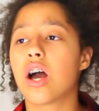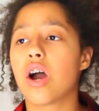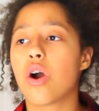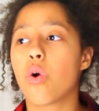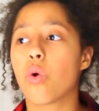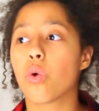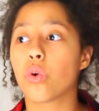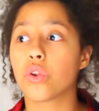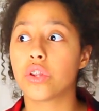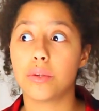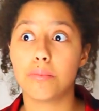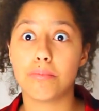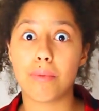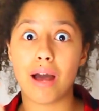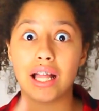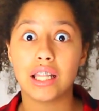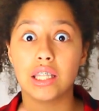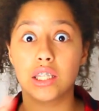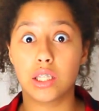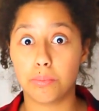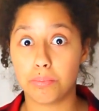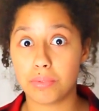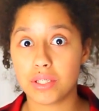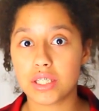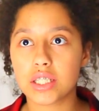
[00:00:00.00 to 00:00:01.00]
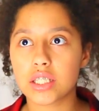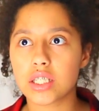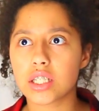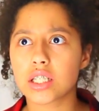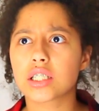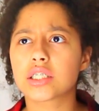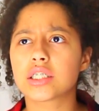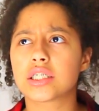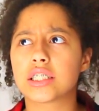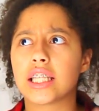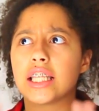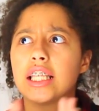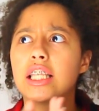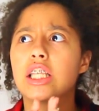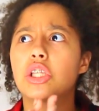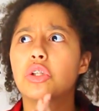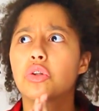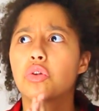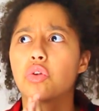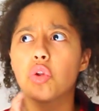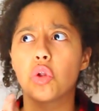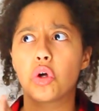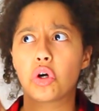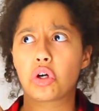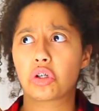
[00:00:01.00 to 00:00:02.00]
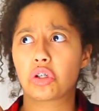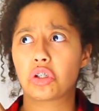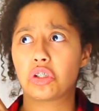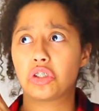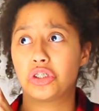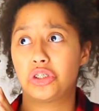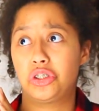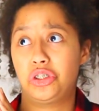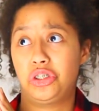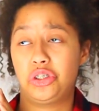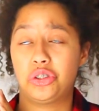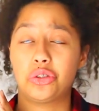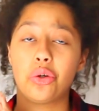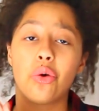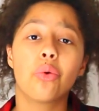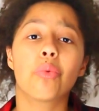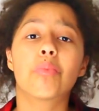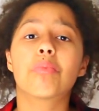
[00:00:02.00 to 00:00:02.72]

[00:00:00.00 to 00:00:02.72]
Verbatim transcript: or the matte lippy sticks. They look so